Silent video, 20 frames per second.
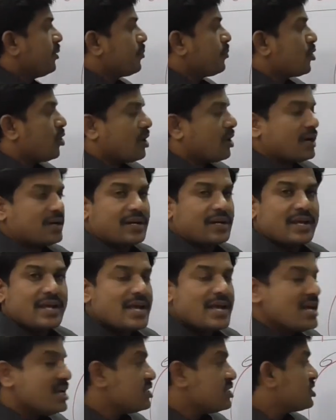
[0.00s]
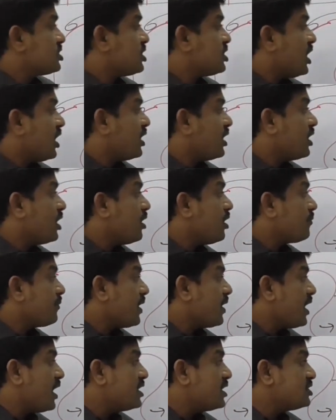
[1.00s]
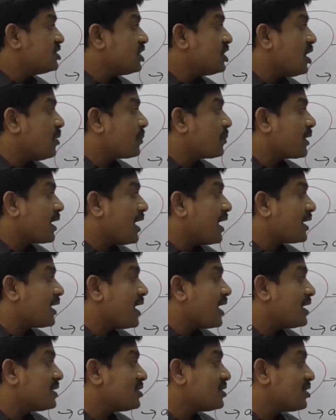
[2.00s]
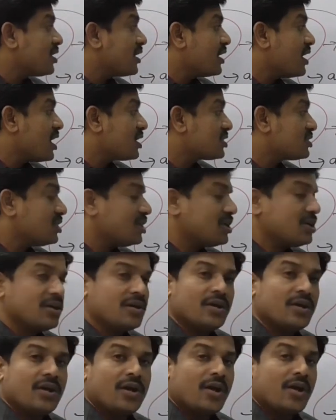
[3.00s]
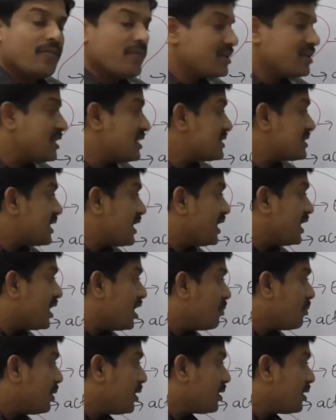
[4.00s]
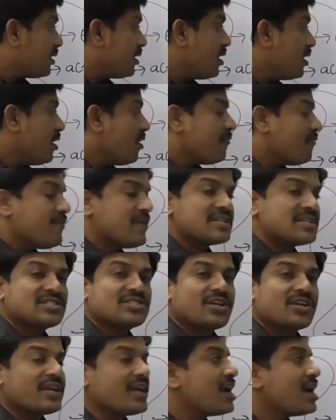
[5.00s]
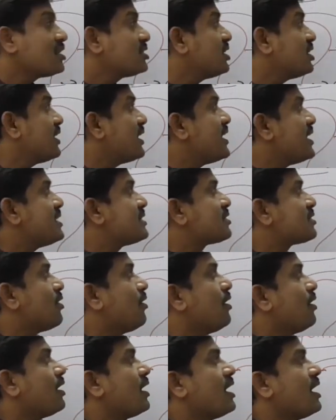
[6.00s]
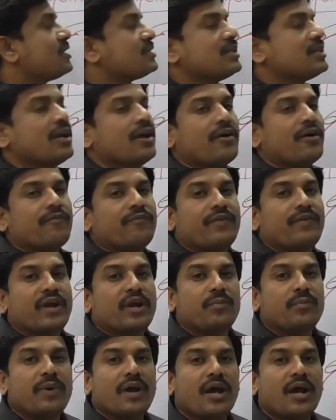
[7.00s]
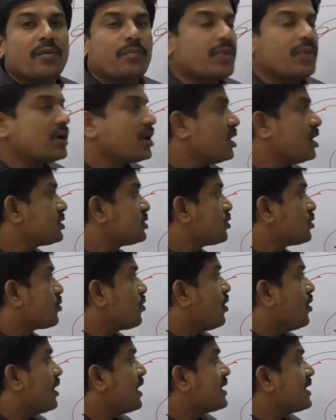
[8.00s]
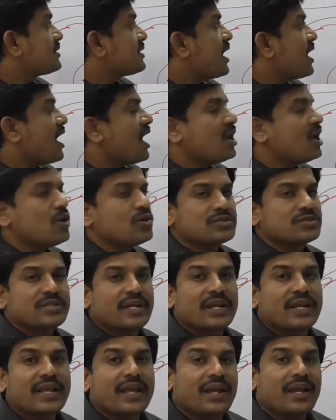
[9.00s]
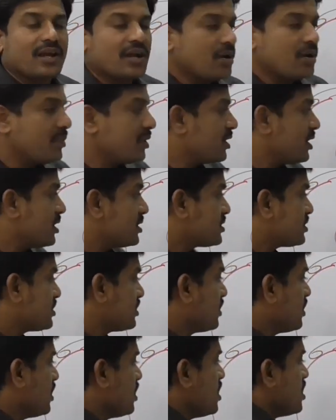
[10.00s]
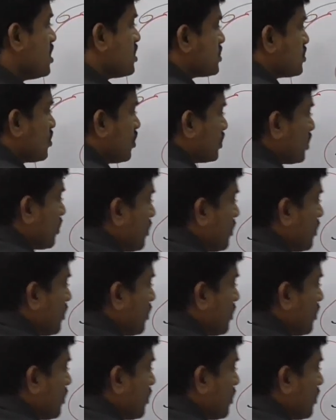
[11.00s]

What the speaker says: product chain of enzyme catalyzed reaction which is inhibit first reaction is called as feedback but also called as allostatic inhibitors. So